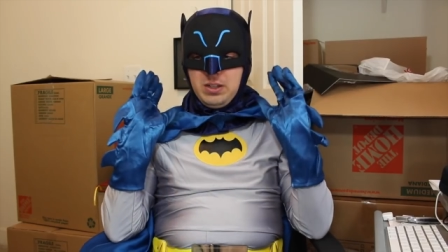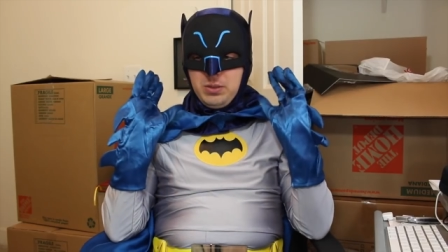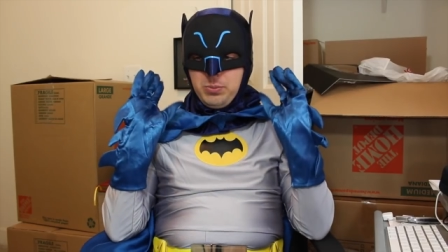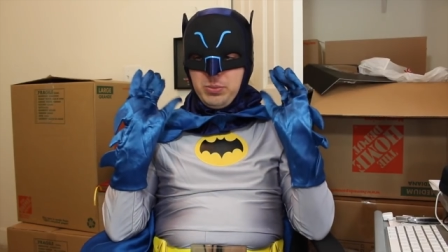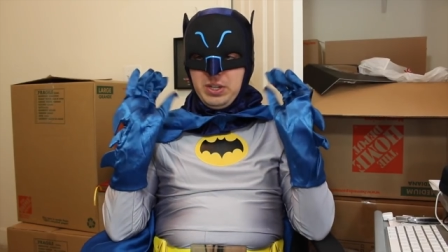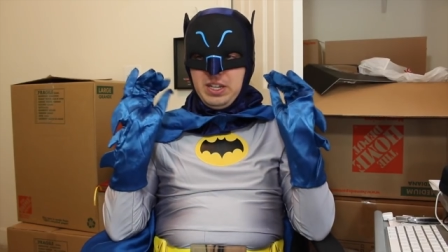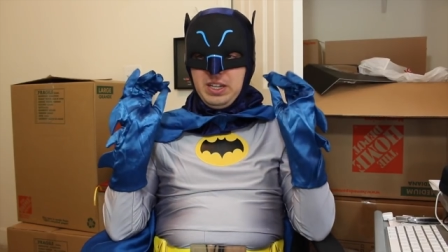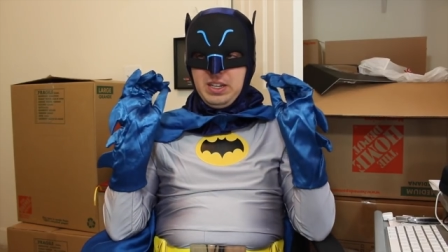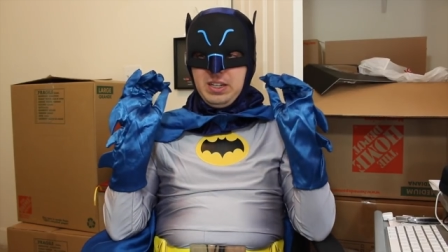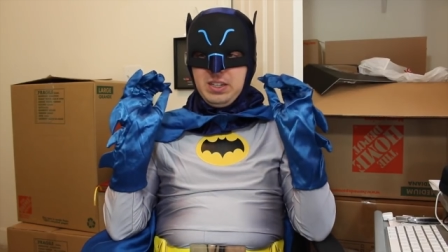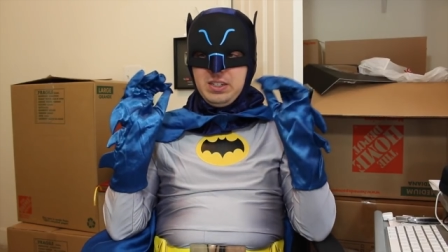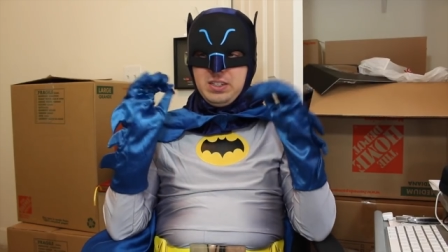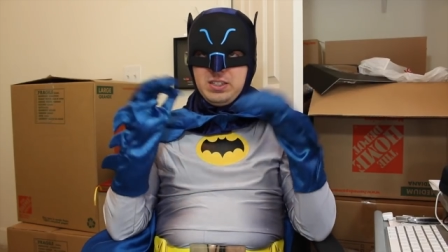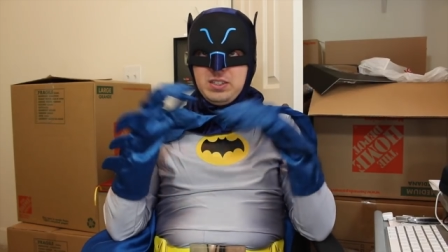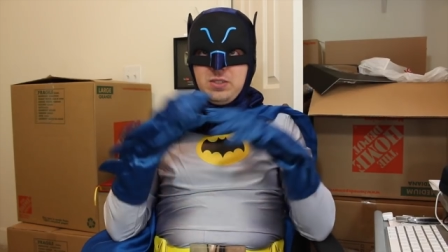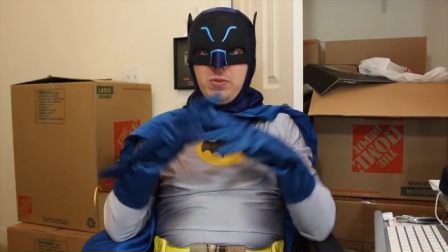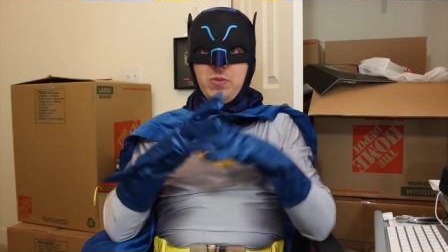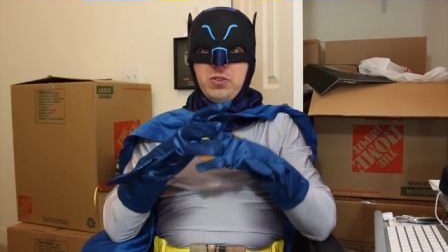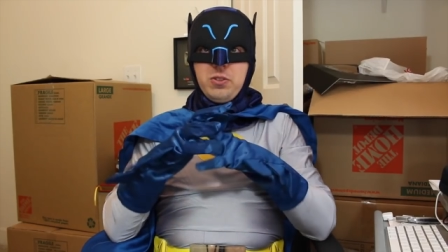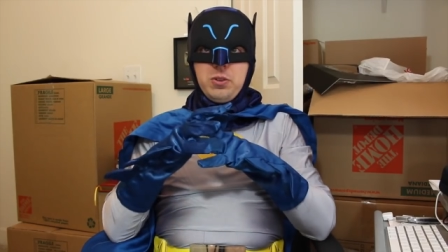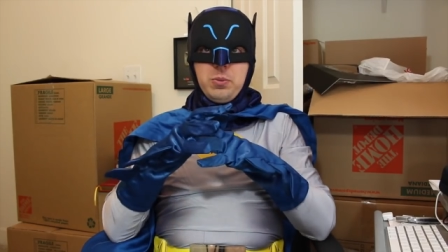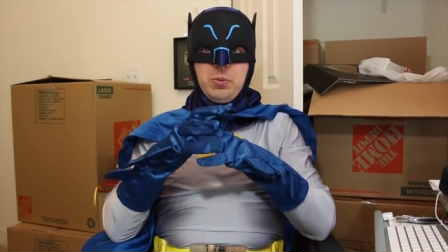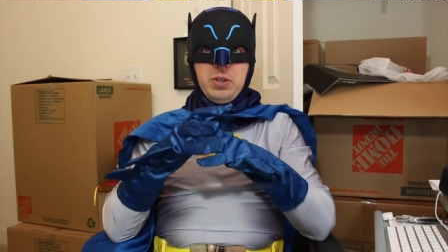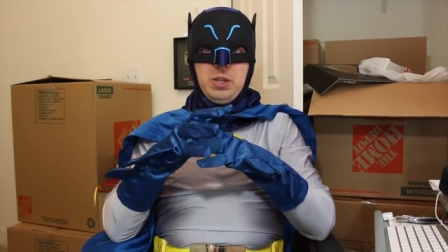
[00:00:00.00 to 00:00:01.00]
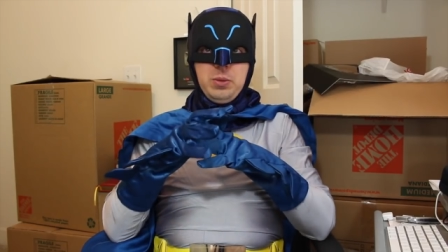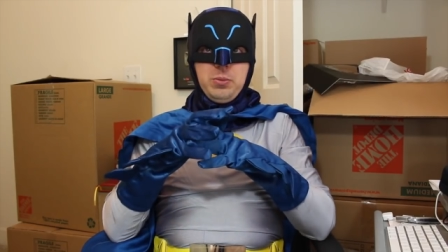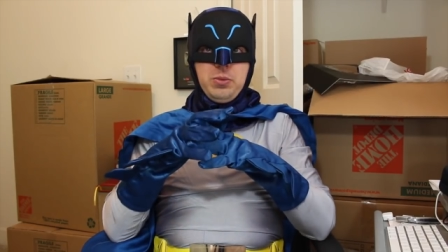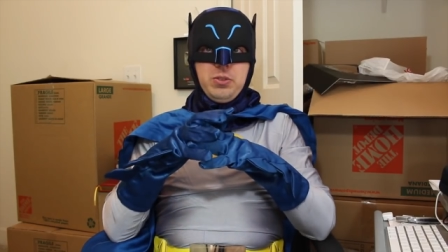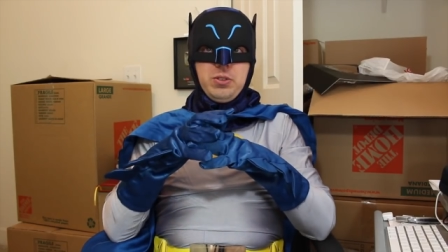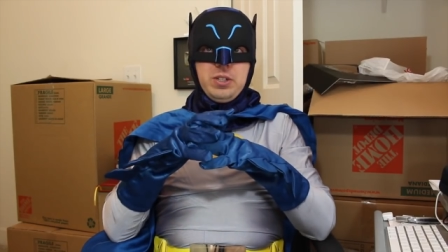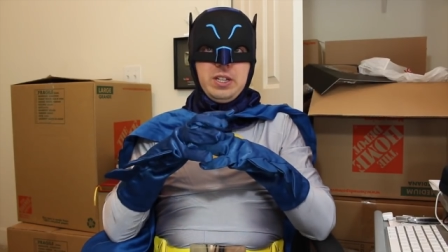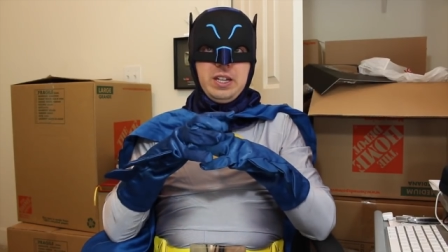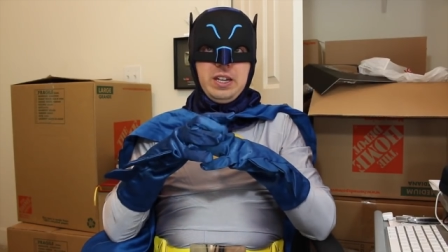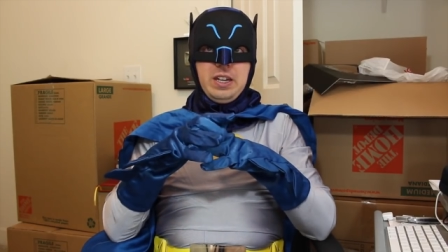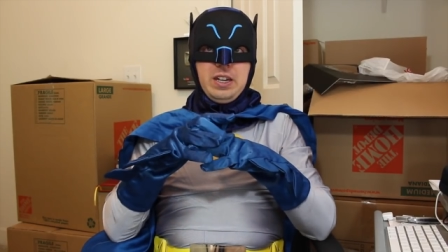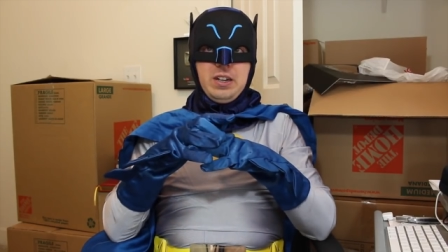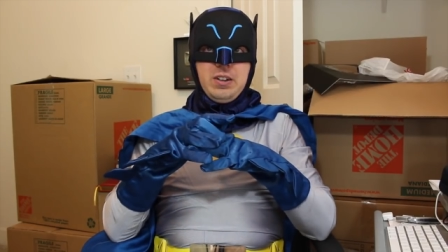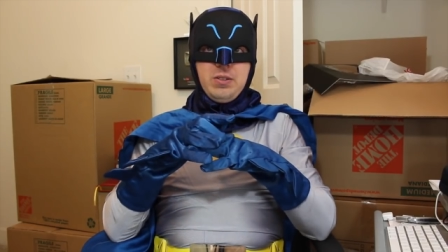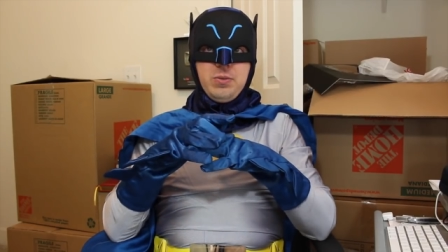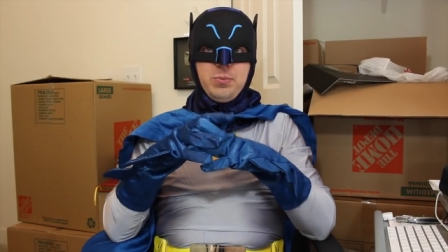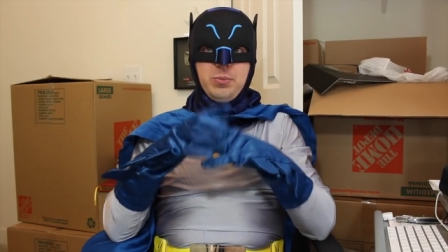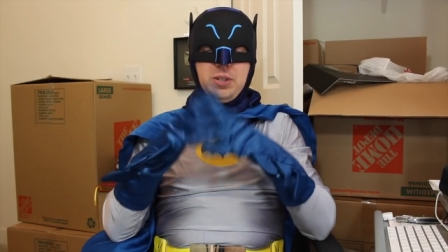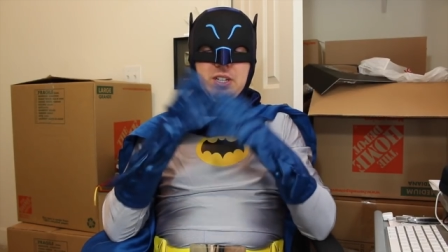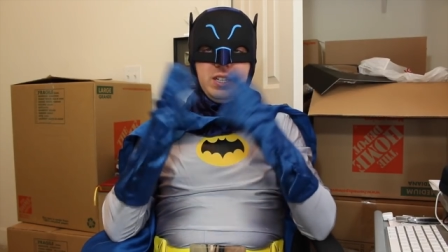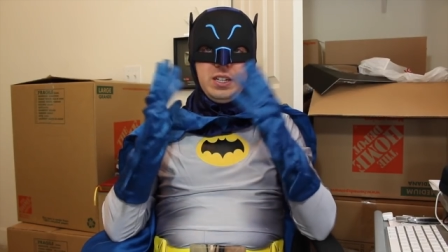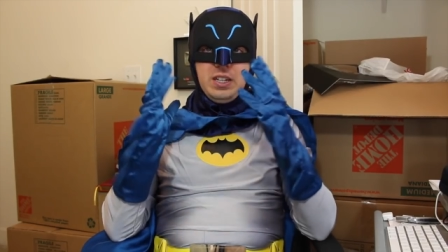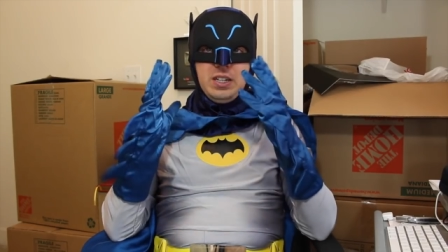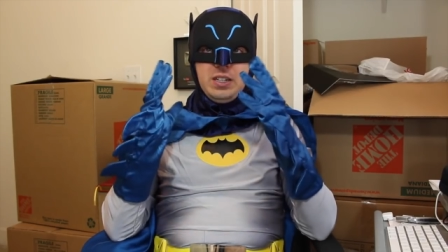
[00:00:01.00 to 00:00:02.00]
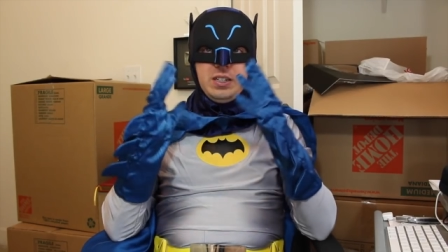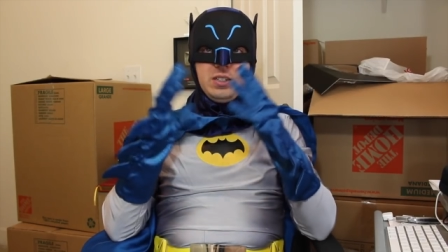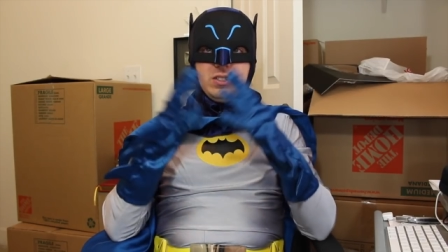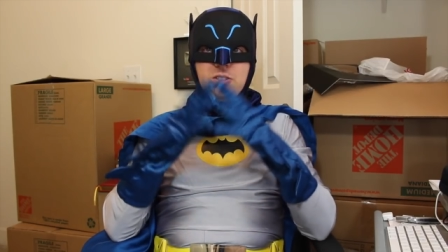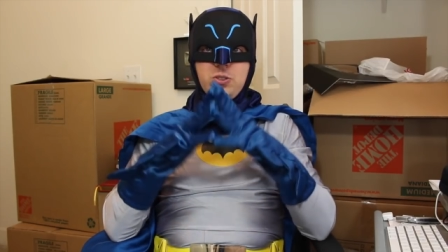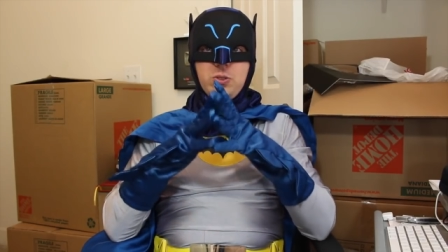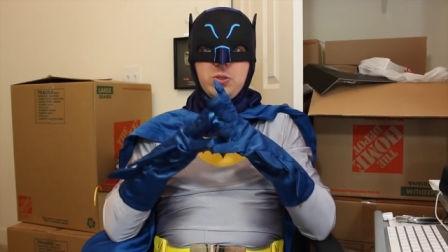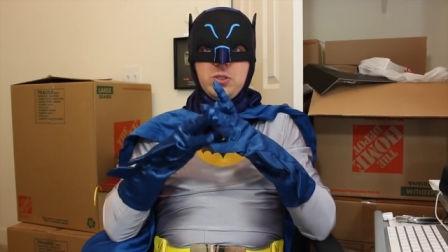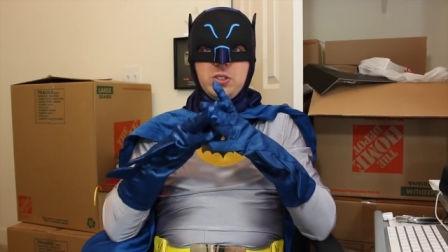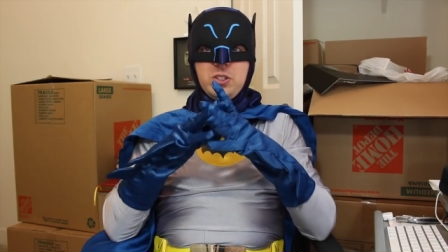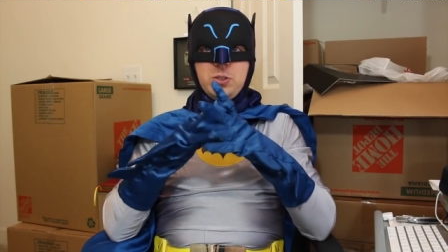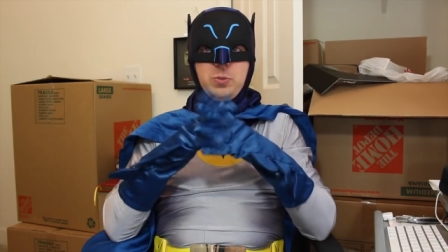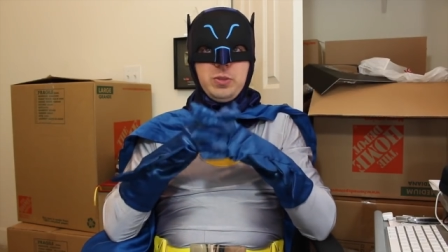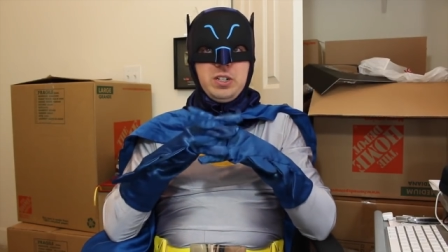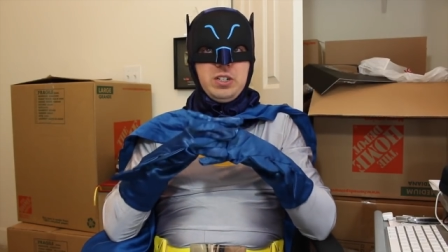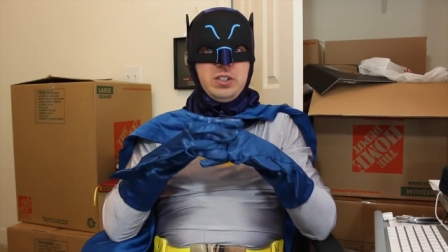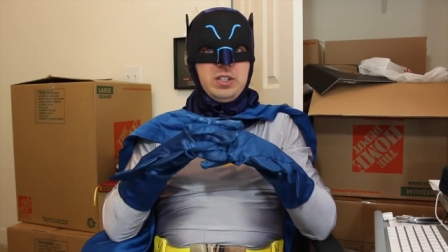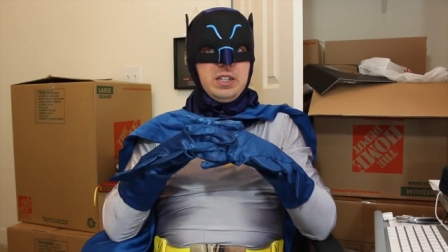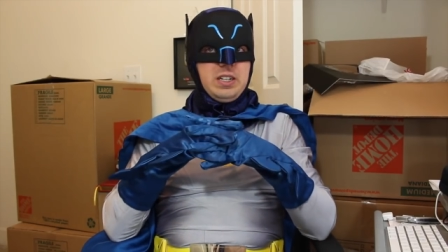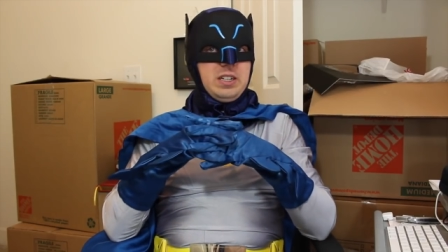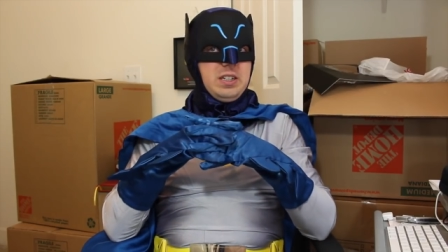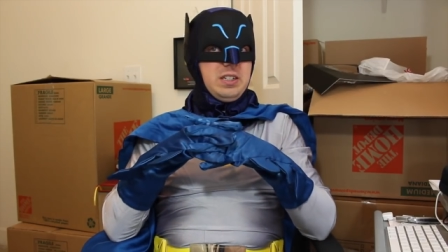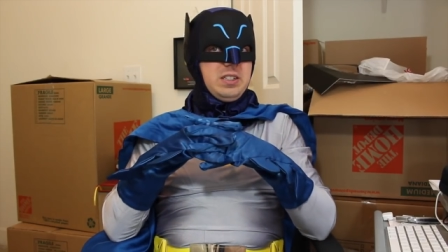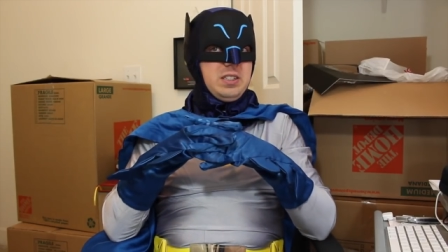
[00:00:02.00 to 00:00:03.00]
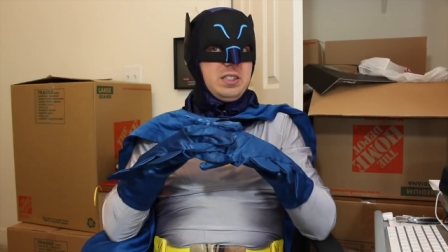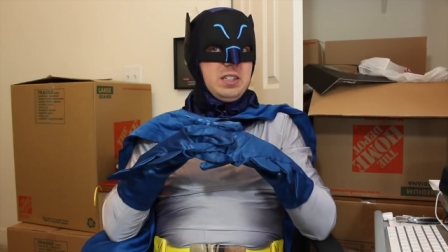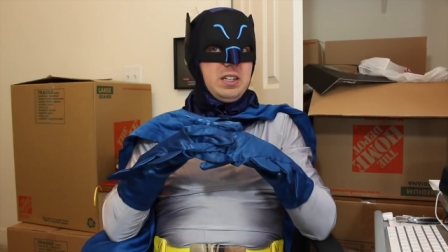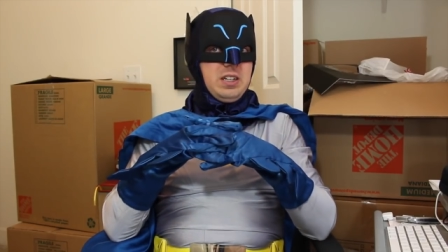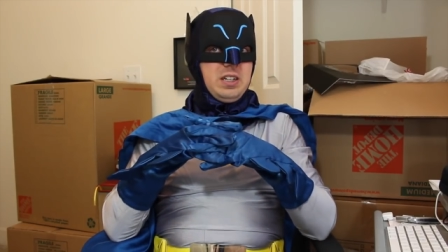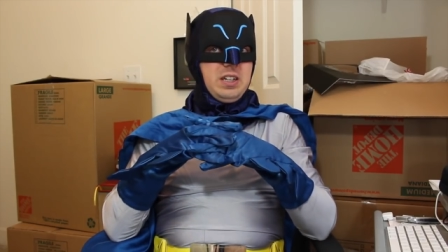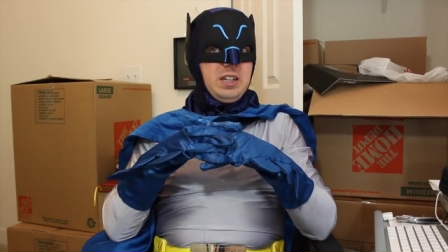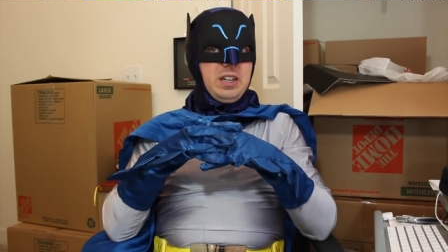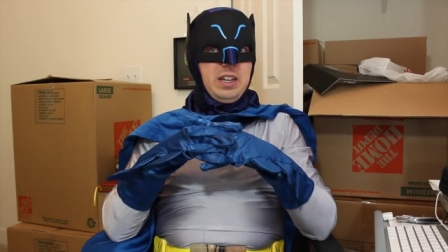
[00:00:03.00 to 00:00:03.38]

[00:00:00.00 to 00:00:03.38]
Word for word: piece for people that have big heads or small heads,